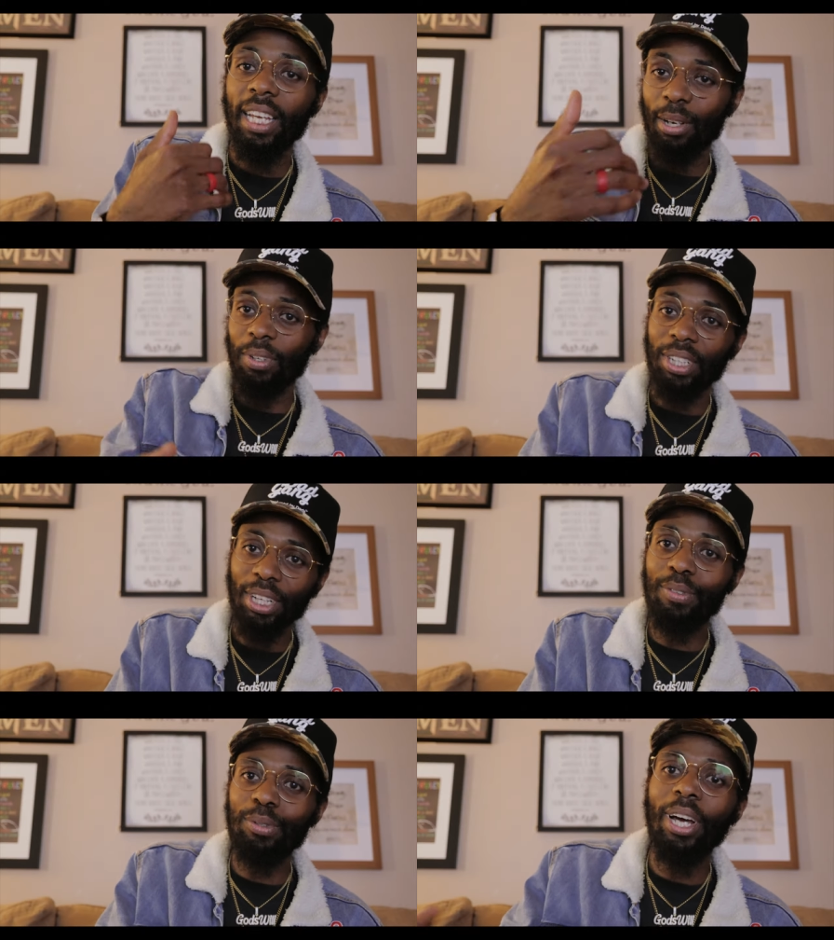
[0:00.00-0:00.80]
It will
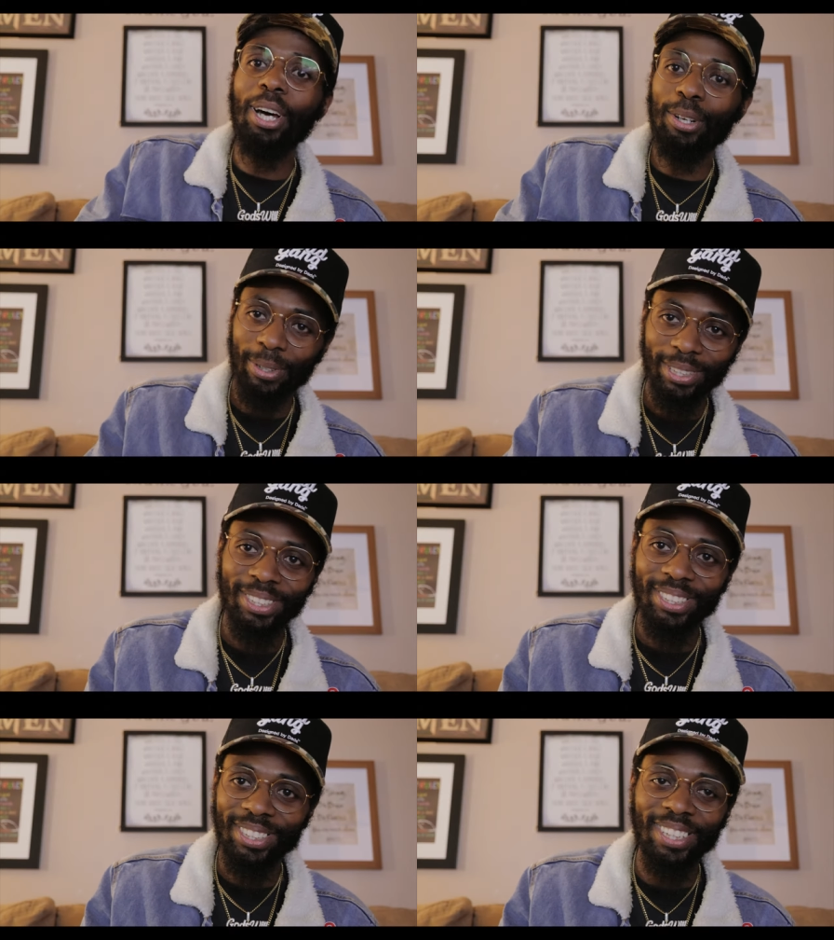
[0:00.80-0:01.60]
give you the
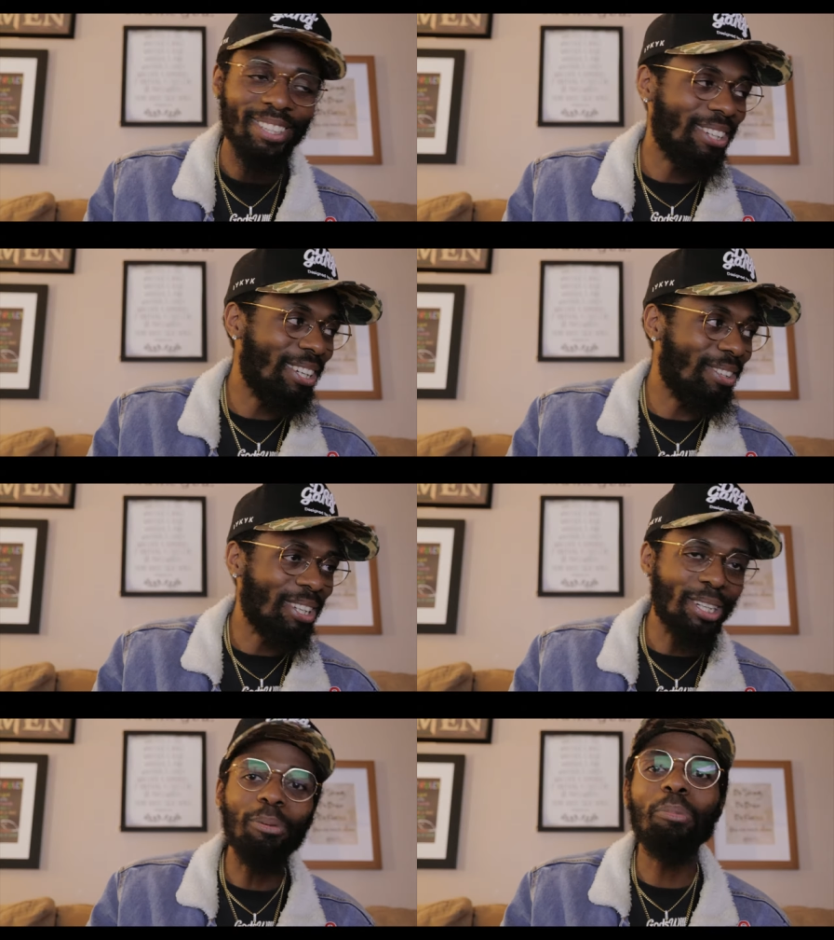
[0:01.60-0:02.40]
utterances.
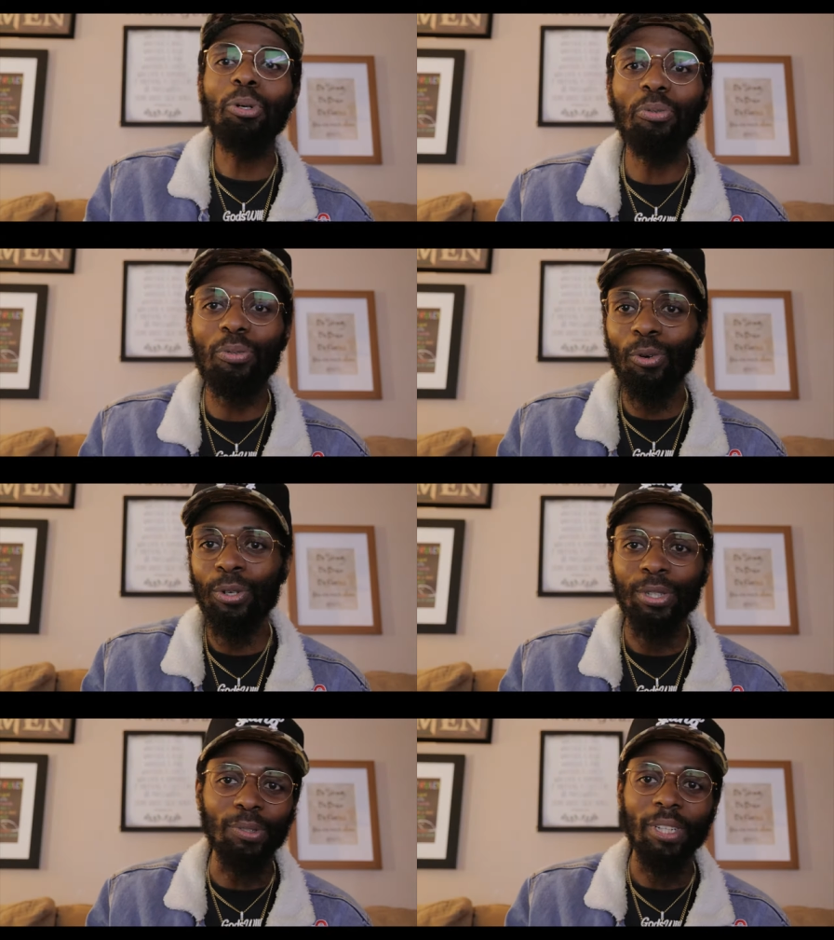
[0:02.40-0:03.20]
It'll move
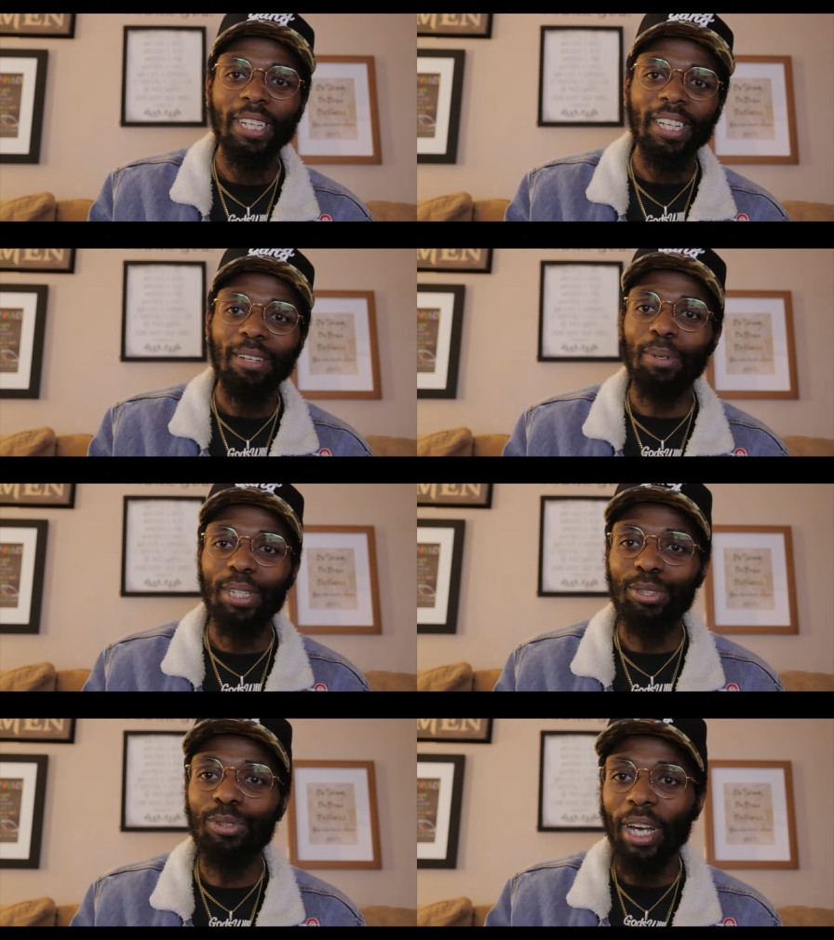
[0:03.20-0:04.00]
for you,
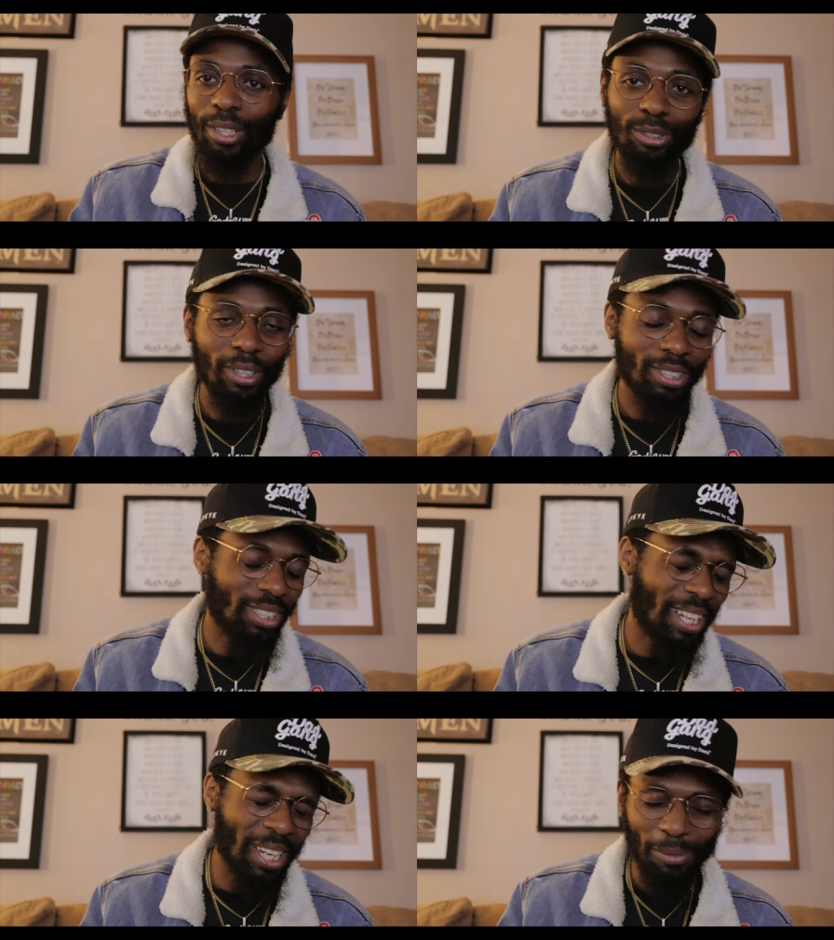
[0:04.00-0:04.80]
but you gotta
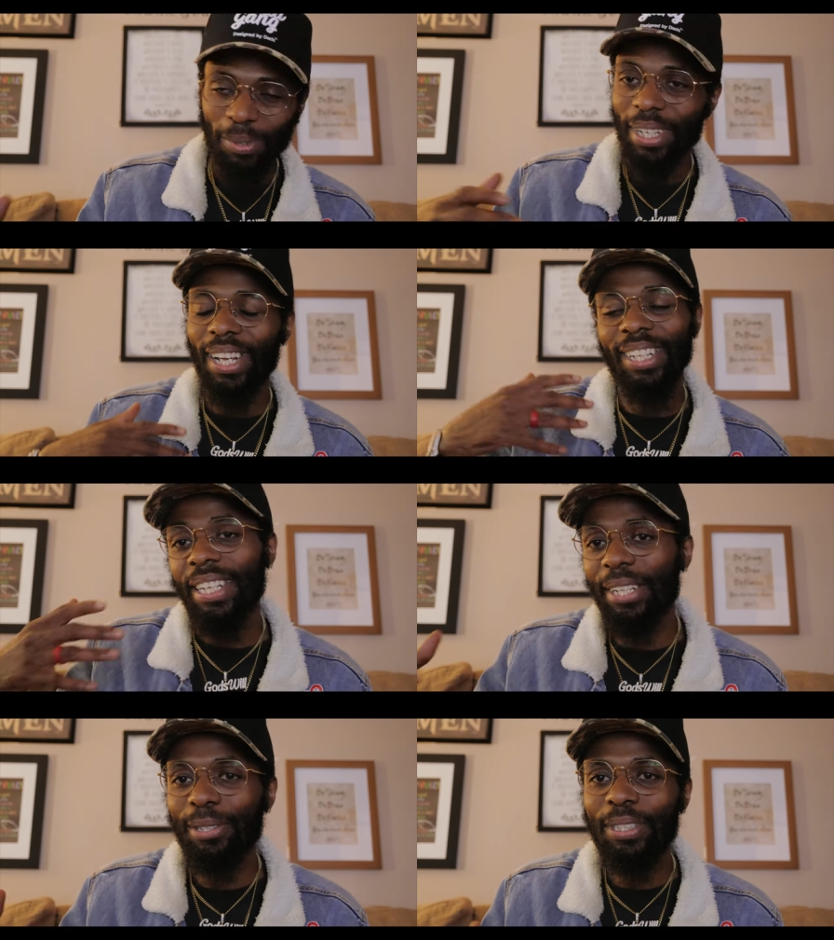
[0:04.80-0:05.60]
trust in Him. We gotta
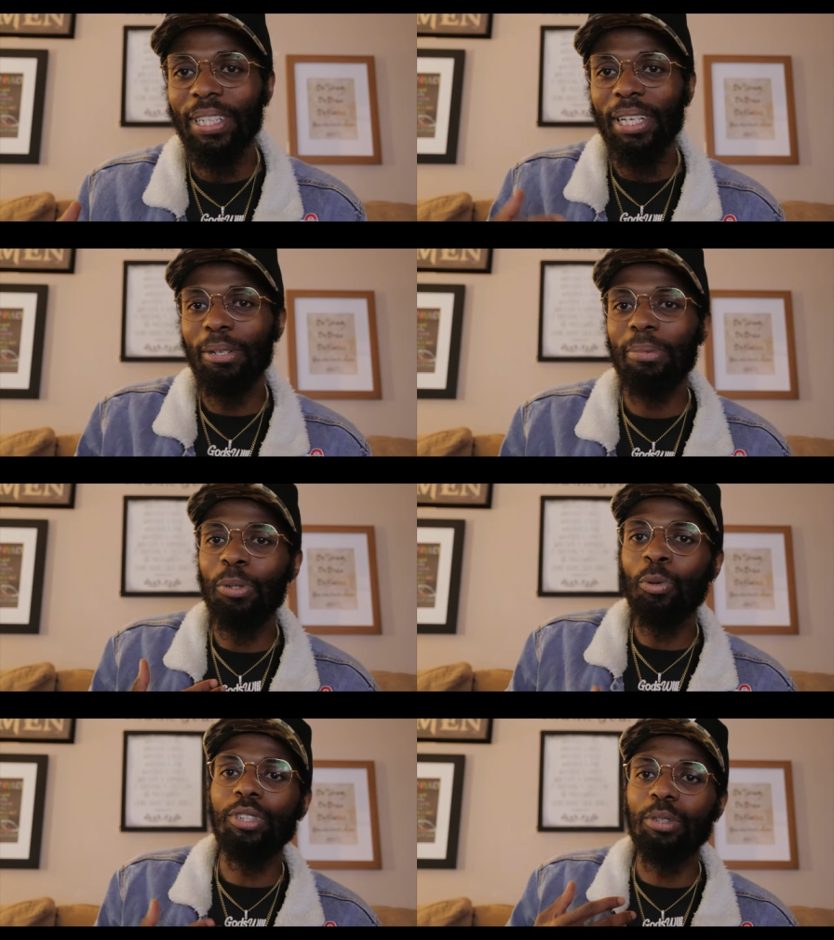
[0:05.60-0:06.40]
yield to Him
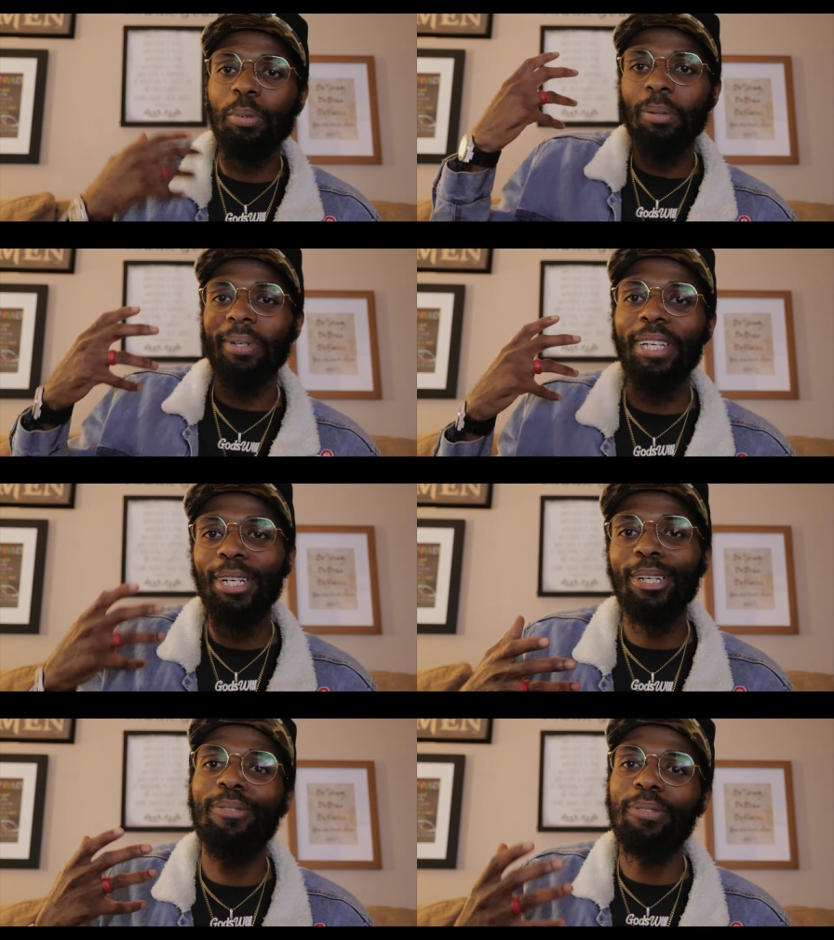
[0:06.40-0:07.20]
in order to be able to
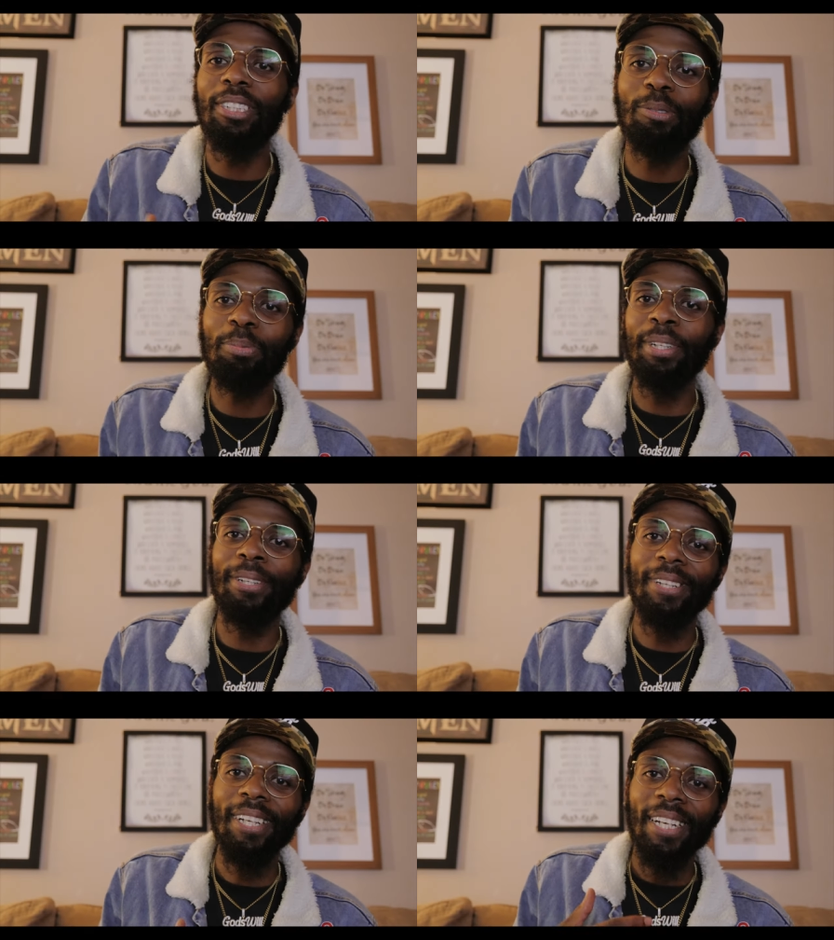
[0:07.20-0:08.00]
hear from the Spirit.